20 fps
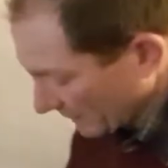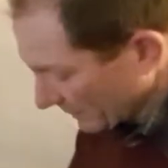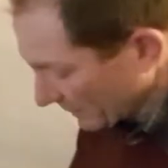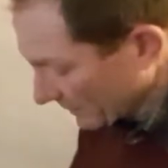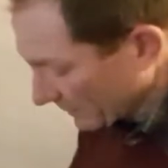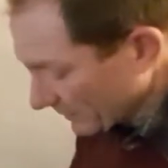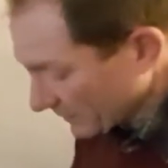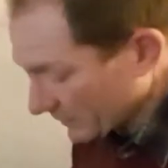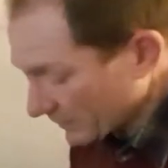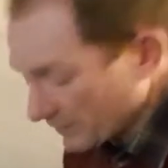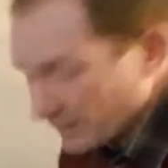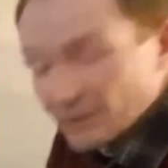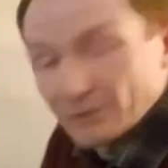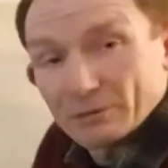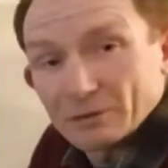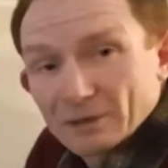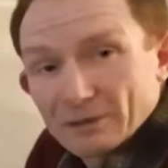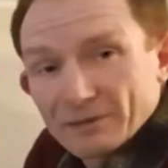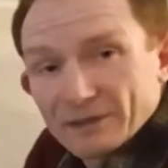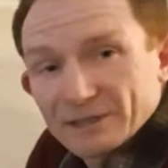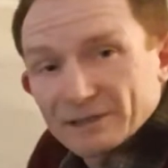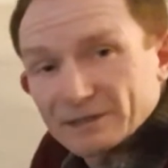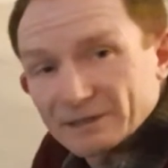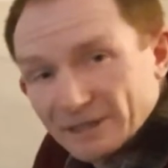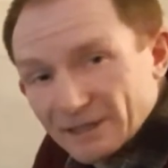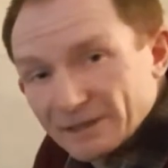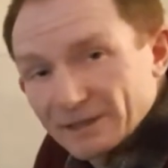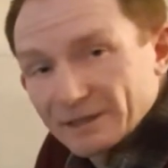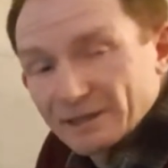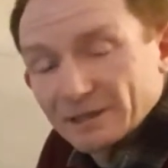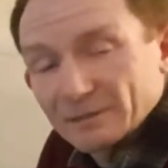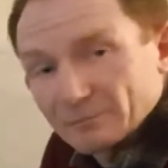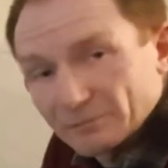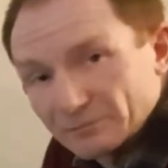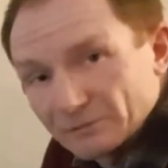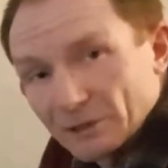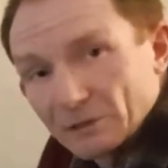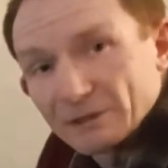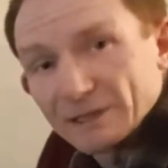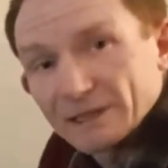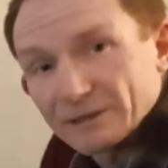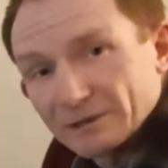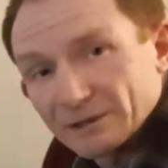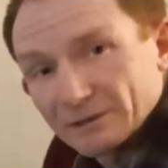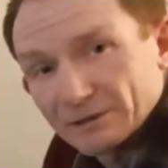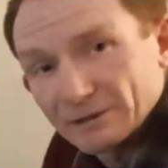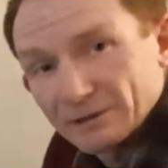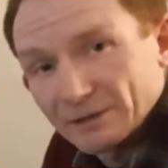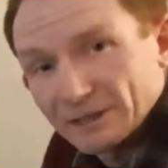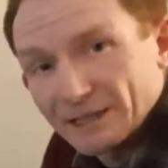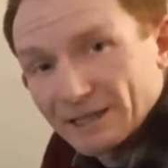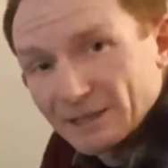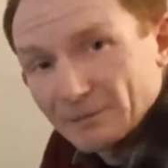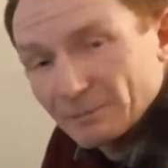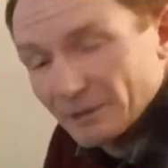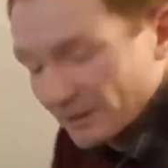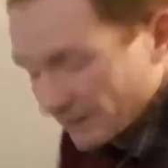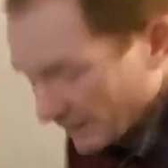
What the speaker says: you can do all of this standing up, rolling it on your lap.